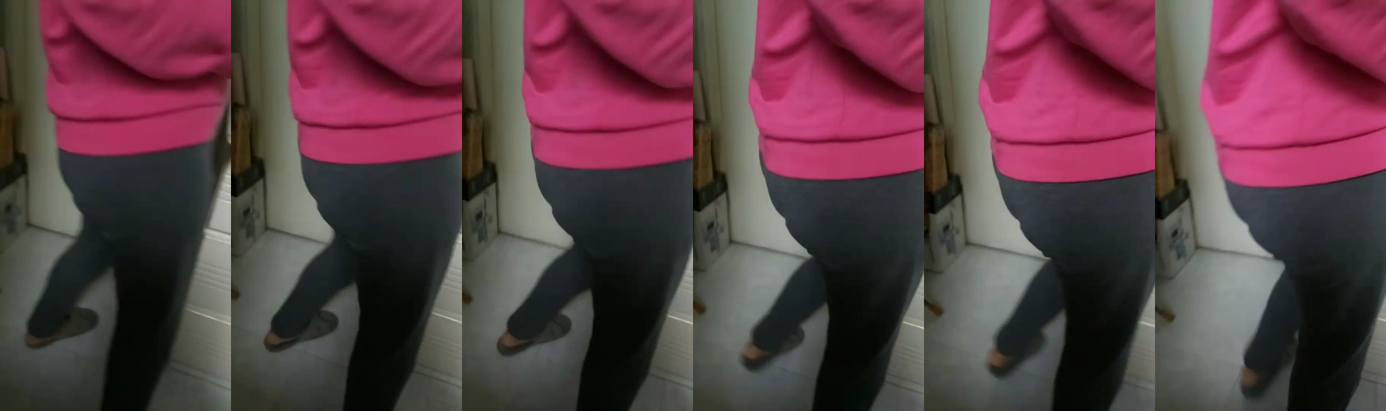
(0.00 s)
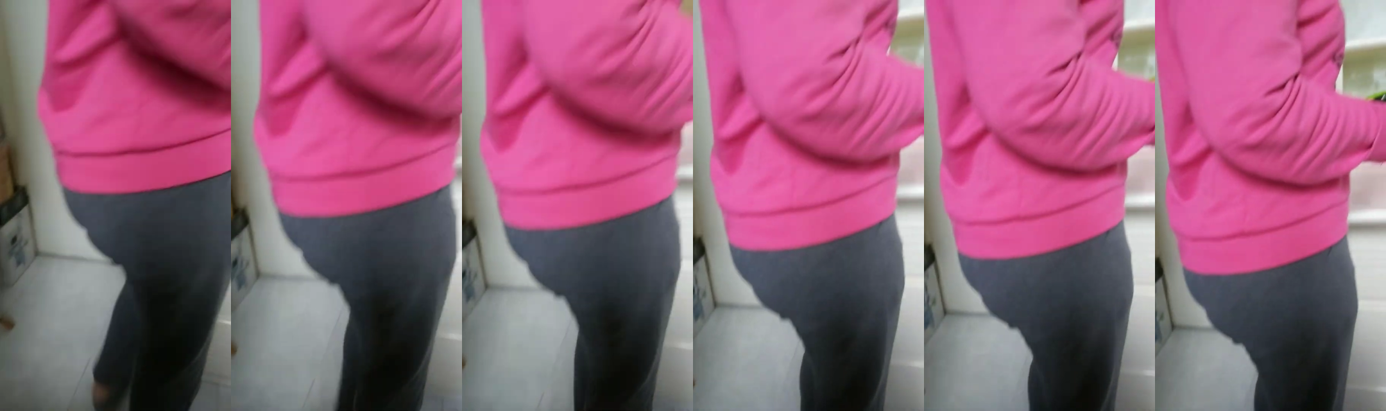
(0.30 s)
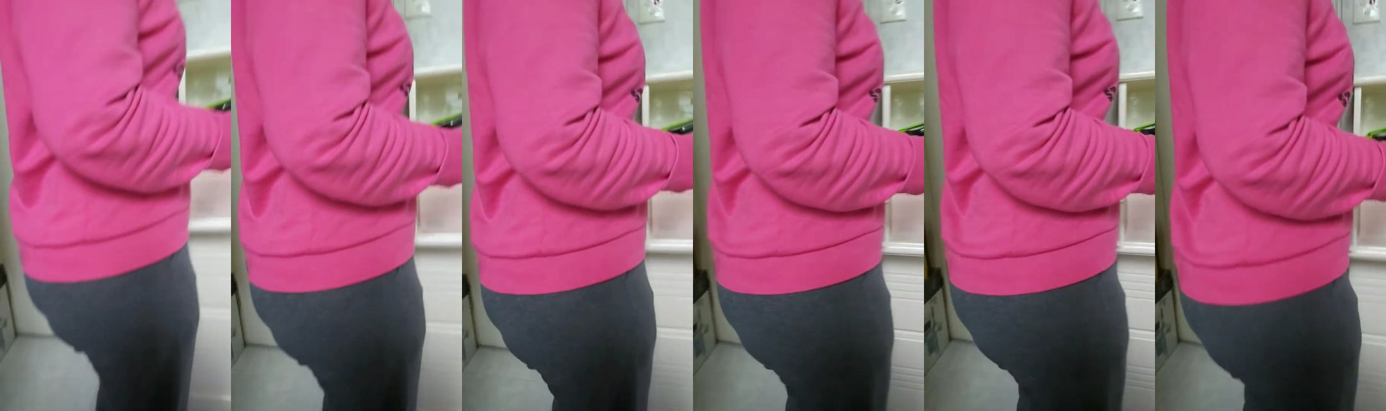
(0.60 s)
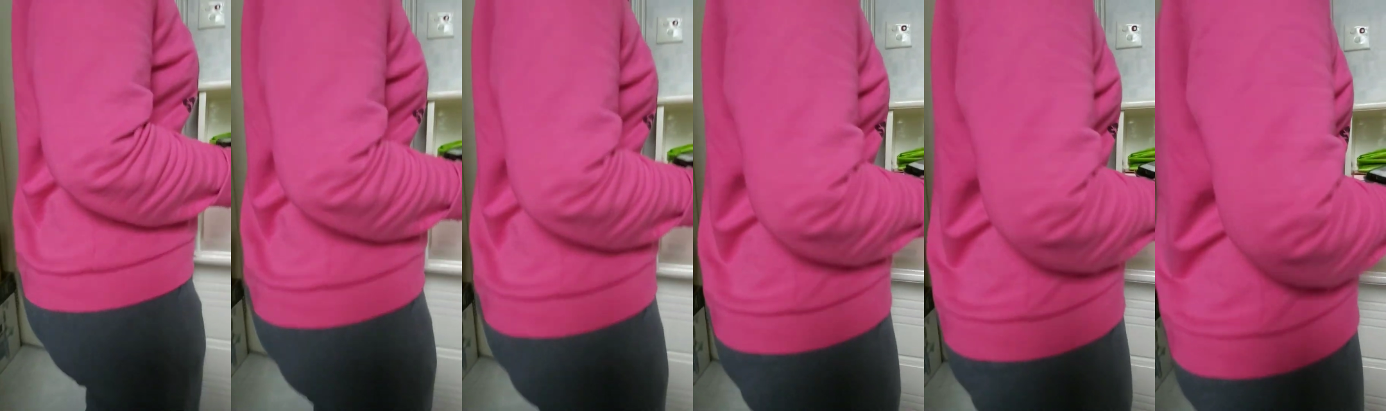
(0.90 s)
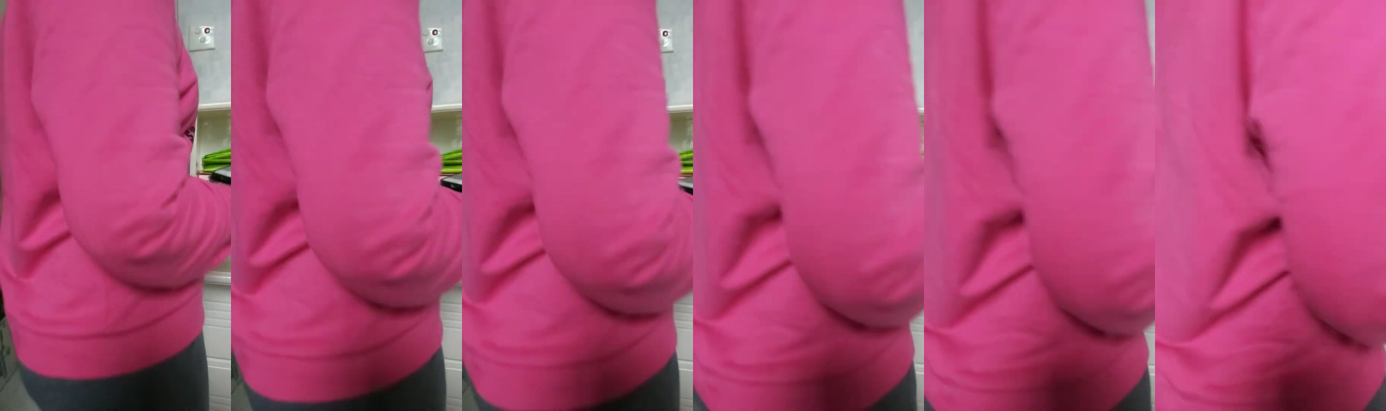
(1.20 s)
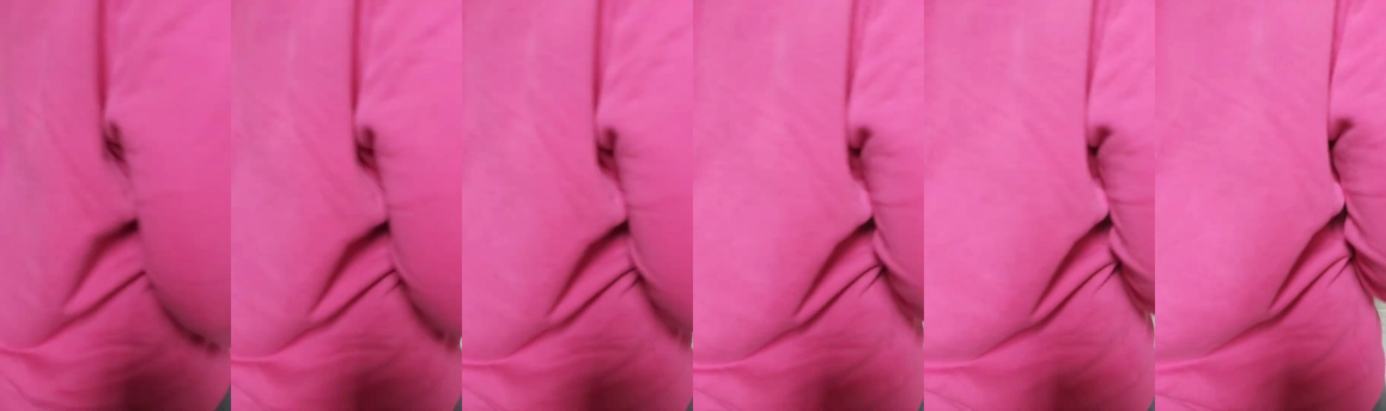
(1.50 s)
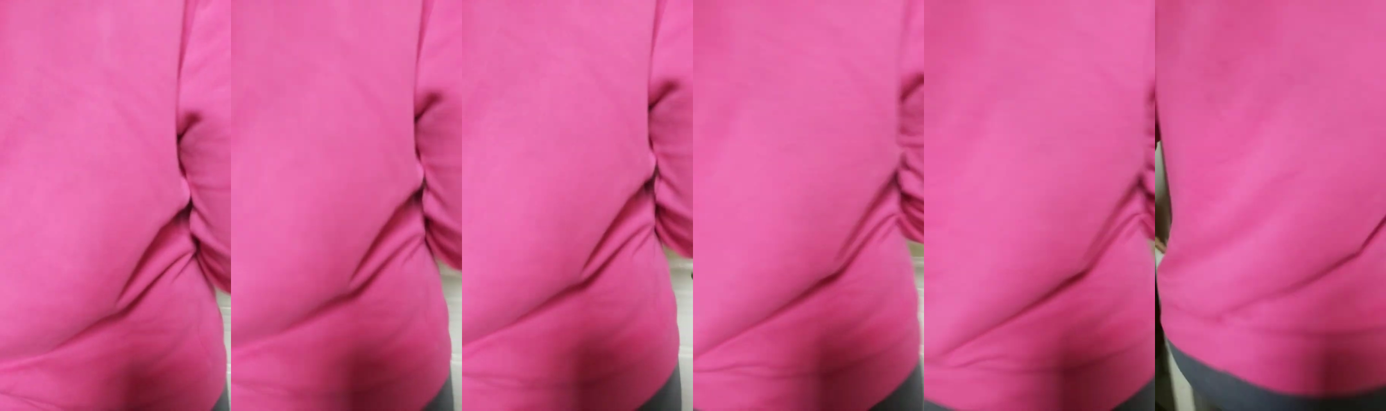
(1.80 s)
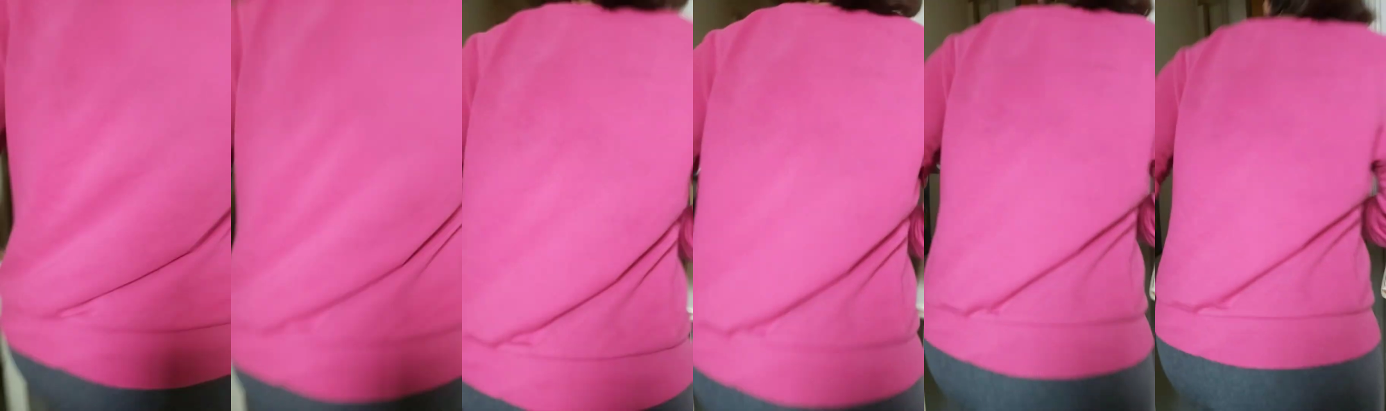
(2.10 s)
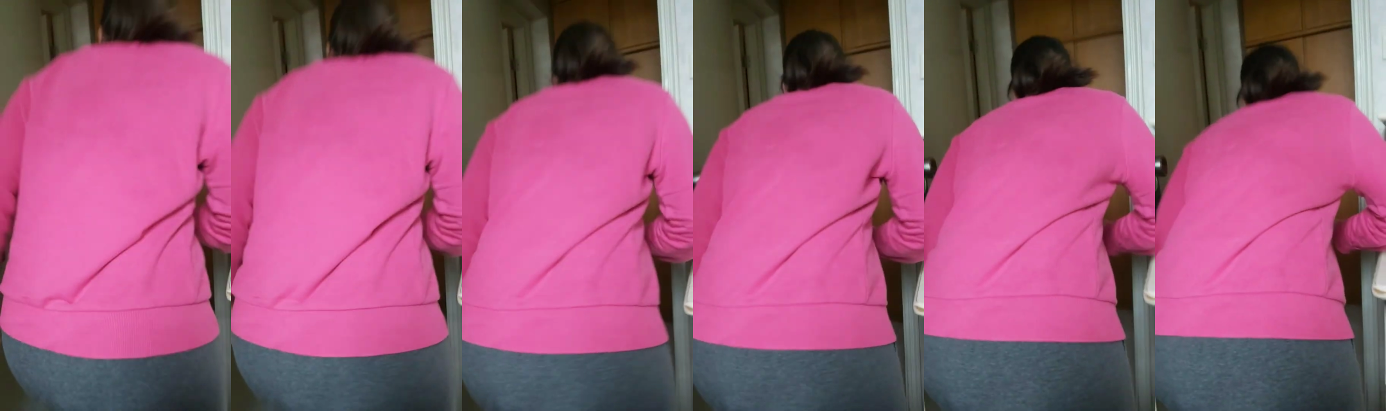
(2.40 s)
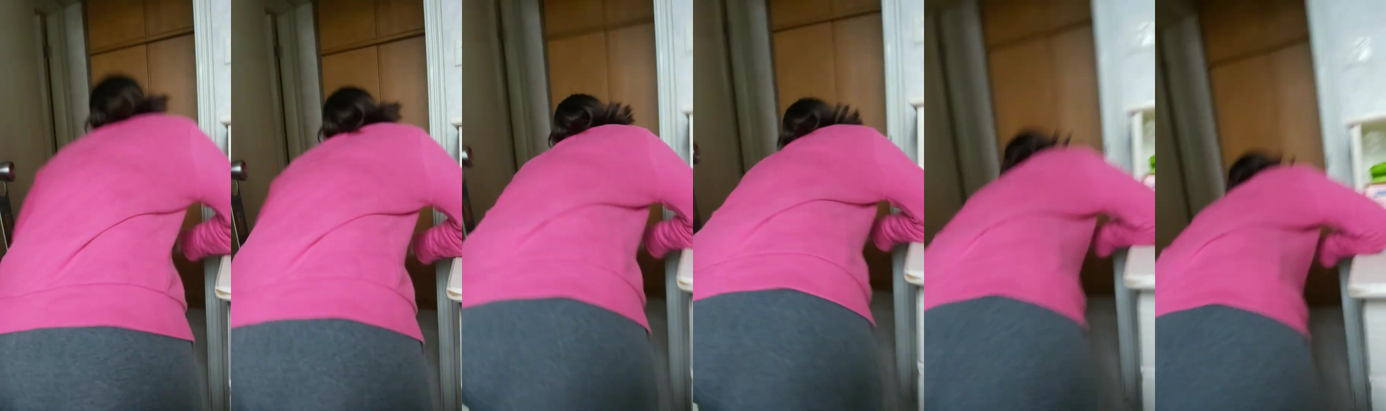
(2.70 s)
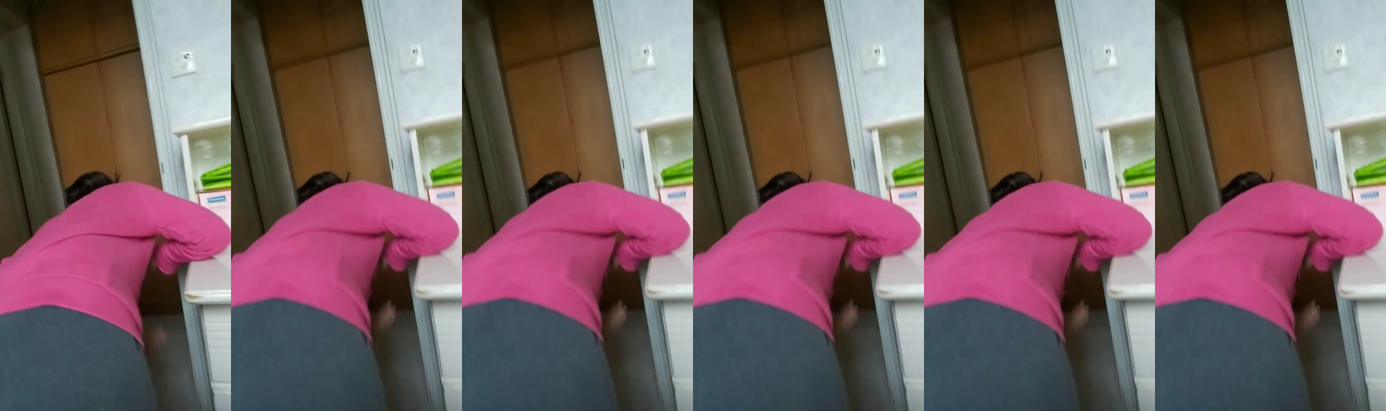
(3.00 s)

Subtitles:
No face is visible, so there are no lips to read.